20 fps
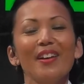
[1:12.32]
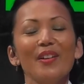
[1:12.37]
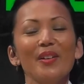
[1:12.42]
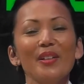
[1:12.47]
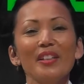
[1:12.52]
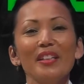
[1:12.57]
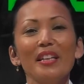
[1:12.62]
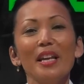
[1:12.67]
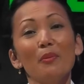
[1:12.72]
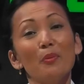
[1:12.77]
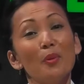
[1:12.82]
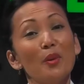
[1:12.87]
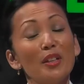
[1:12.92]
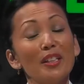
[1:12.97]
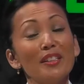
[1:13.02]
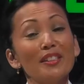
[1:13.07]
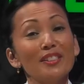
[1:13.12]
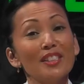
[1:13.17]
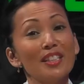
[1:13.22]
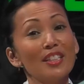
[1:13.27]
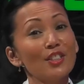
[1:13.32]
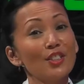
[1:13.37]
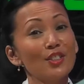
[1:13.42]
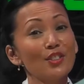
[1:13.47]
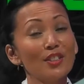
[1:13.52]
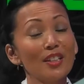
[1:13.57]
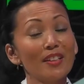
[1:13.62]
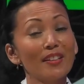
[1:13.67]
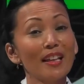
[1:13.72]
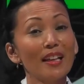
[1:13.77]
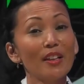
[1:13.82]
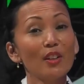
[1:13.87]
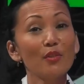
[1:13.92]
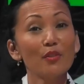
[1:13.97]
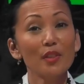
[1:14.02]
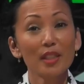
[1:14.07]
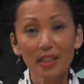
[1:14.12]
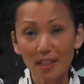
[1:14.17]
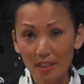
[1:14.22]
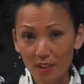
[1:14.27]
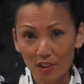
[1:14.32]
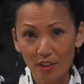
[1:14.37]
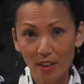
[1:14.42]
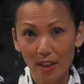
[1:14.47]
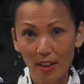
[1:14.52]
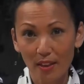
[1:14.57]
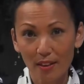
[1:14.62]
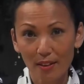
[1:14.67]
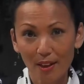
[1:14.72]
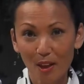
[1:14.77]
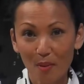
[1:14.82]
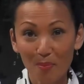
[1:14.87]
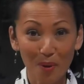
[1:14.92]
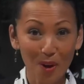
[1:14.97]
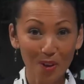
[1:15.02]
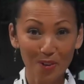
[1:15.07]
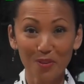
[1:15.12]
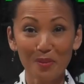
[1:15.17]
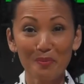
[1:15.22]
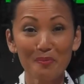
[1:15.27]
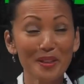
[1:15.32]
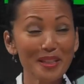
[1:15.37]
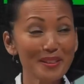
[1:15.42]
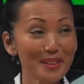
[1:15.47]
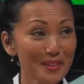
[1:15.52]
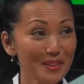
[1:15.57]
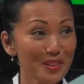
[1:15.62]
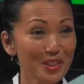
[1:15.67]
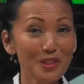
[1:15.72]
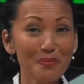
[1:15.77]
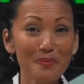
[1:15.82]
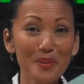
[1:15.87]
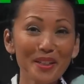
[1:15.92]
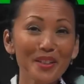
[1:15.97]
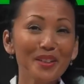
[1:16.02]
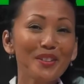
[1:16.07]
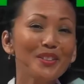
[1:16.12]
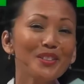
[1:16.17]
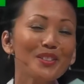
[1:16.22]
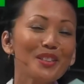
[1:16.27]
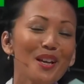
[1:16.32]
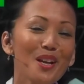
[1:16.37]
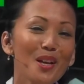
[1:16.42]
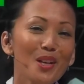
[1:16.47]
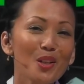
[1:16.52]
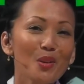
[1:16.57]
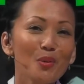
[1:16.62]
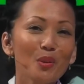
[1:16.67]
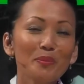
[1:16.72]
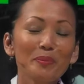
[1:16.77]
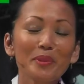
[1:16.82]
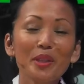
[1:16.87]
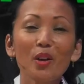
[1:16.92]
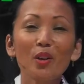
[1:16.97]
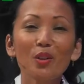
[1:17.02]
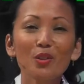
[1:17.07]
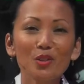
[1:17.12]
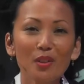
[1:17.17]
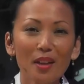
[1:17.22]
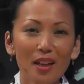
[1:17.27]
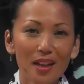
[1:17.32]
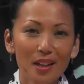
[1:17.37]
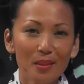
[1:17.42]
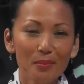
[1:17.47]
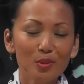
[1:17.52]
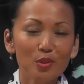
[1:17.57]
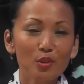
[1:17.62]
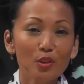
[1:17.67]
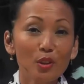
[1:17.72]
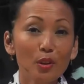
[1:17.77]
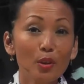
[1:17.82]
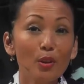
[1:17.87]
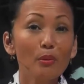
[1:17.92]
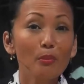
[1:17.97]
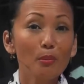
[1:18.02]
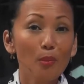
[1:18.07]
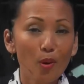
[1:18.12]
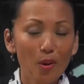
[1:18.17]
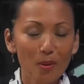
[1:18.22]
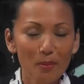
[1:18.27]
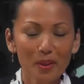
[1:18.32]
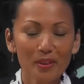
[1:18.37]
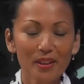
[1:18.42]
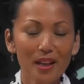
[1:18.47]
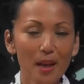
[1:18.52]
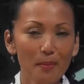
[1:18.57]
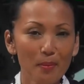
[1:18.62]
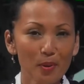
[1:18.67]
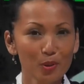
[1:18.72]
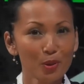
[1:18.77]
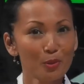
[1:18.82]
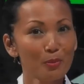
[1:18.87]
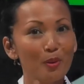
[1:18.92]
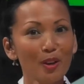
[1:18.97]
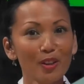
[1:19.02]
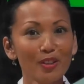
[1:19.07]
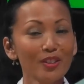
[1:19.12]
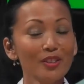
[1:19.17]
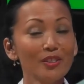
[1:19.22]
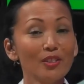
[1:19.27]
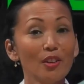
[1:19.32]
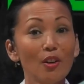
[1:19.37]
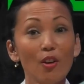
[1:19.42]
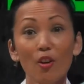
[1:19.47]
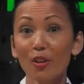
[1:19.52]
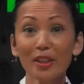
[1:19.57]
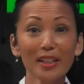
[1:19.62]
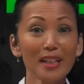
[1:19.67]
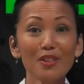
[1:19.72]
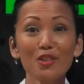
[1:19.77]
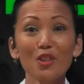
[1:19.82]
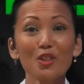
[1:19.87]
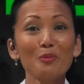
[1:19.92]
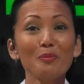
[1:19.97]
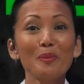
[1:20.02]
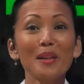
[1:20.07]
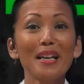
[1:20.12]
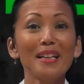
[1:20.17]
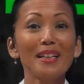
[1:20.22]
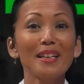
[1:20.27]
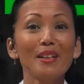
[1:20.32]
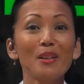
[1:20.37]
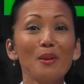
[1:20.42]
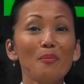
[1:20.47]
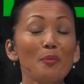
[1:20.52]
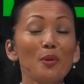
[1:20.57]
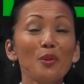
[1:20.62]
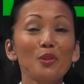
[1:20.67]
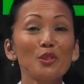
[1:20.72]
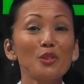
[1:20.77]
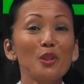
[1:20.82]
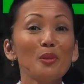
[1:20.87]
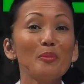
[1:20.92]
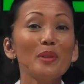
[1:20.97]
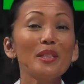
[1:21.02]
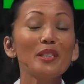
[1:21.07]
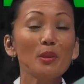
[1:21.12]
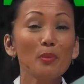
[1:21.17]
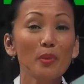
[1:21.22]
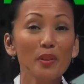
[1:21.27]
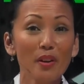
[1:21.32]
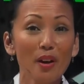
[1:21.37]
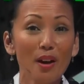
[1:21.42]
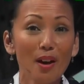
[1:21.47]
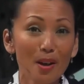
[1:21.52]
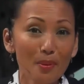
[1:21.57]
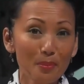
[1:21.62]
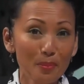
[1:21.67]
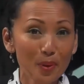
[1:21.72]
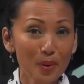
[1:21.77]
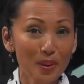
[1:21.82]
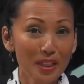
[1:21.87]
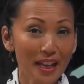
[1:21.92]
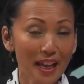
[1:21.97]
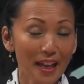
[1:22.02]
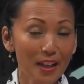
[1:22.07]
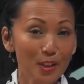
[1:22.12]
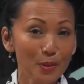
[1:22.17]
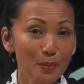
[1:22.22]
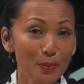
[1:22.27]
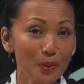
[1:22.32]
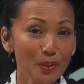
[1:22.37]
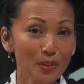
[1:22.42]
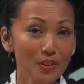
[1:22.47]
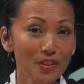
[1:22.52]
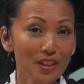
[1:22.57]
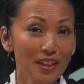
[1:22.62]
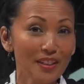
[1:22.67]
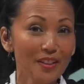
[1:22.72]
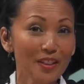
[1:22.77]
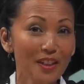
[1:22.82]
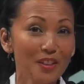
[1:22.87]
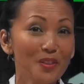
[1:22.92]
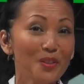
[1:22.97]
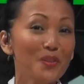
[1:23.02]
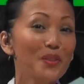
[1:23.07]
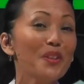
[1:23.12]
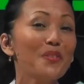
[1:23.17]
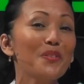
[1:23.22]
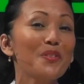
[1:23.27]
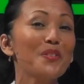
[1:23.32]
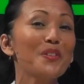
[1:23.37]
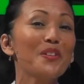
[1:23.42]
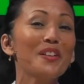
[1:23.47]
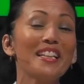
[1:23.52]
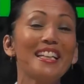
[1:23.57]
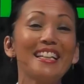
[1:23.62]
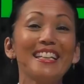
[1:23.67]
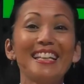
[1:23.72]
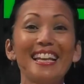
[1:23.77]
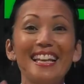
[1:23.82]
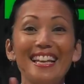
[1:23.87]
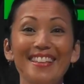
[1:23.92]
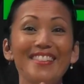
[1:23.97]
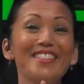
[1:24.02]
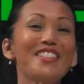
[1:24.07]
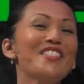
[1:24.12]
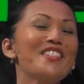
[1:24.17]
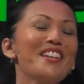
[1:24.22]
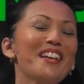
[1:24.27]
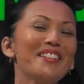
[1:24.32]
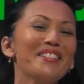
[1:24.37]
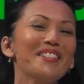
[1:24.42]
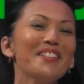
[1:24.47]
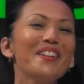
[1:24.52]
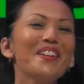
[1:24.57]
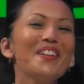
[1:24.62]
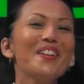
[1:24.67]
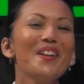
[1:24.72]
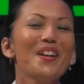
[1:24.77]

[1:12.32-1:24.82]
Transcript: Now, in the networking sessions at the end of each day, apart from meeting the speakers, you will be also able to learn more about Appical's product, or you can just plan in a personal meeting with our onboarding experts, and you can do that through the link in the chat.